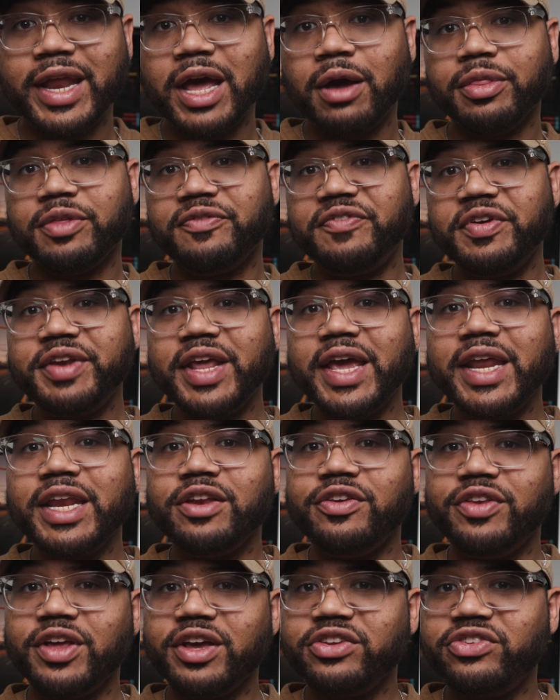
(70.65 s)
Now, the
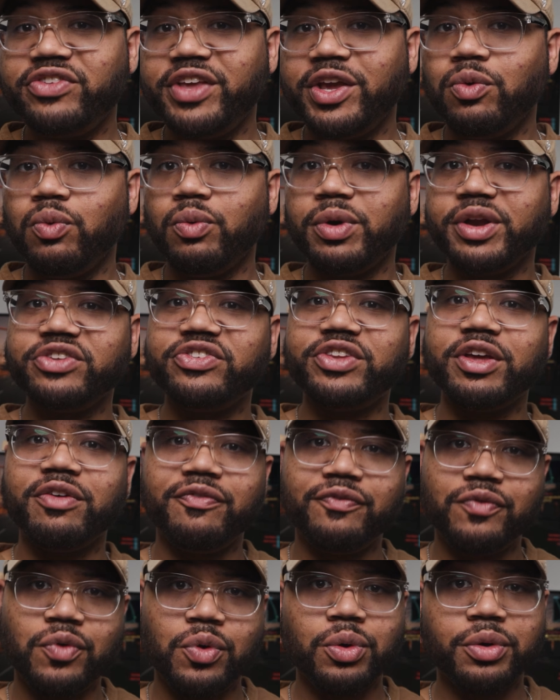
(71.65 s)
5080 does take one
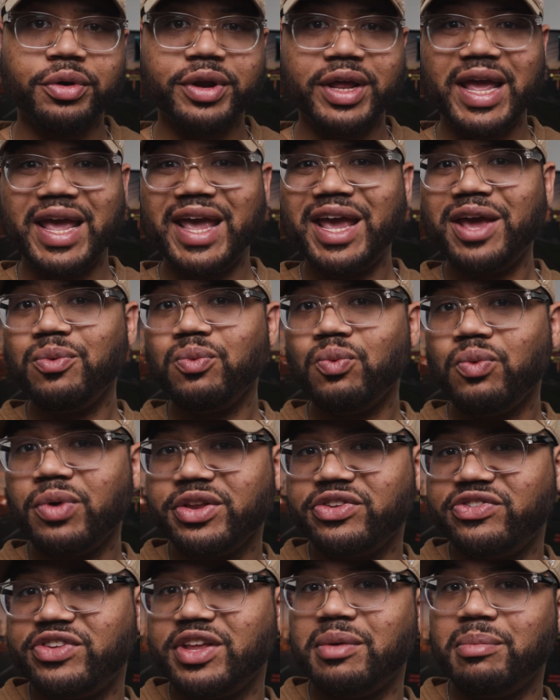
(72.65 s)
step forward and
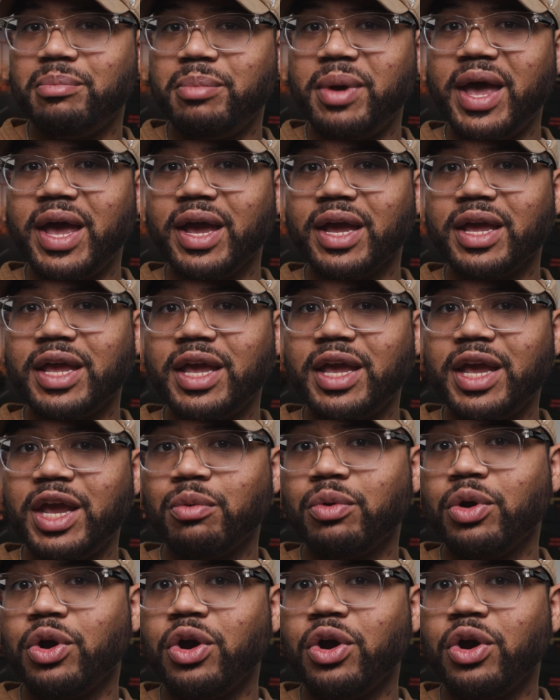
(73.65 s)
one step back in